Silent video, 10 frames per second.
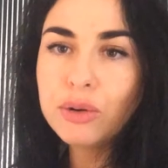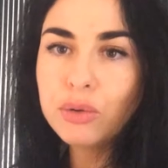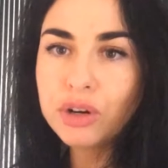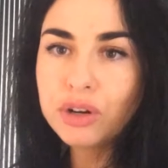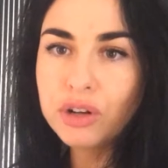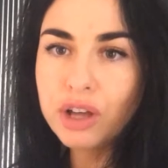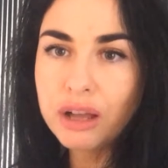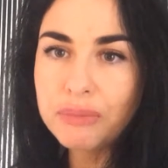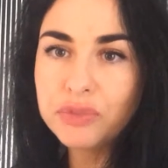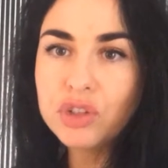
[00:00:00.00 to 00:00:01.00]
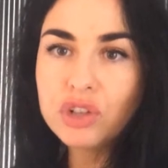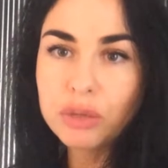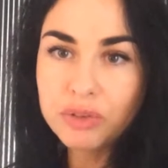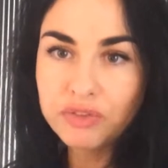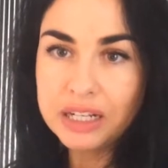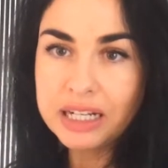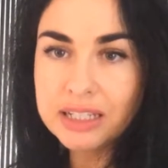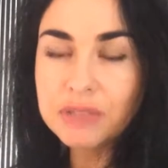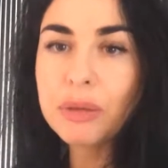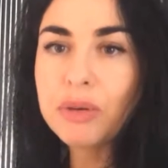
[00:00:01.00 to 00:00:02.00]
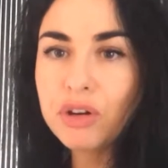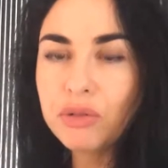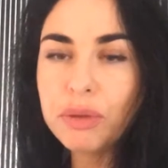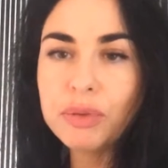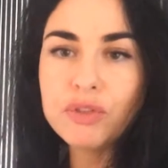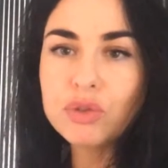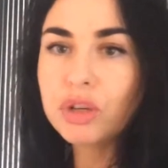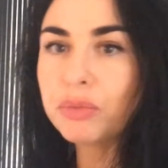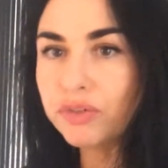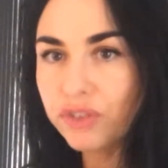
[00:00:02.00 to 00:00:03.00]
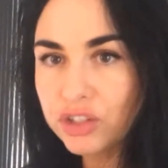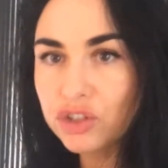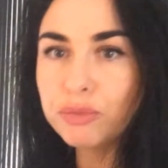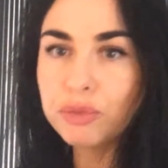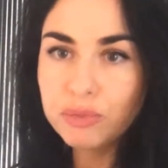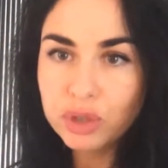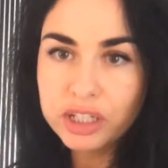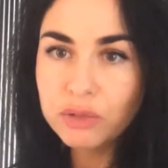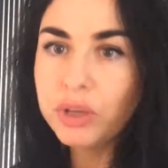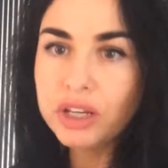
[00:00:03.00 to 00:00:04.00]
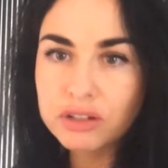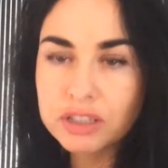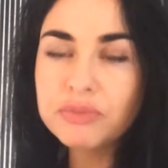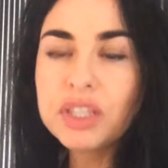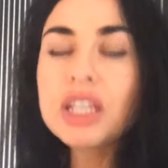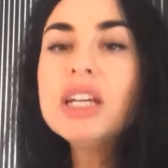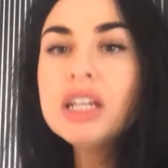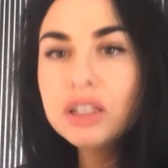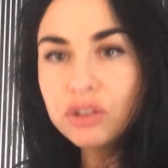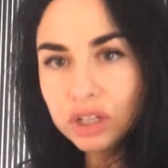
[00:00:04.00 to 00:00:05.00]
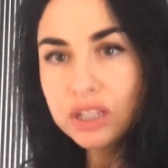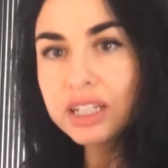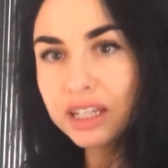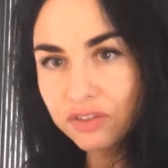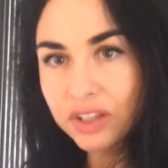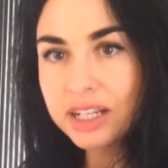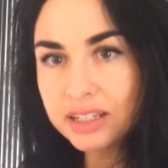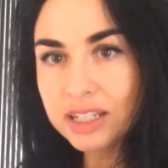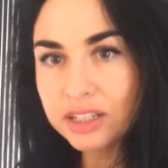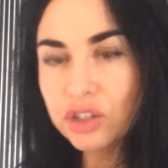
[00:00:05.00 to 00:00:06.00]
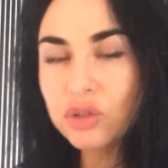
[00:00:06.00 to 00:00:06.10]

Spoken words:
where you're talking about feelings, maybe, or maybe if you're talking about friendship and bullying week or something, you can take feelings into it.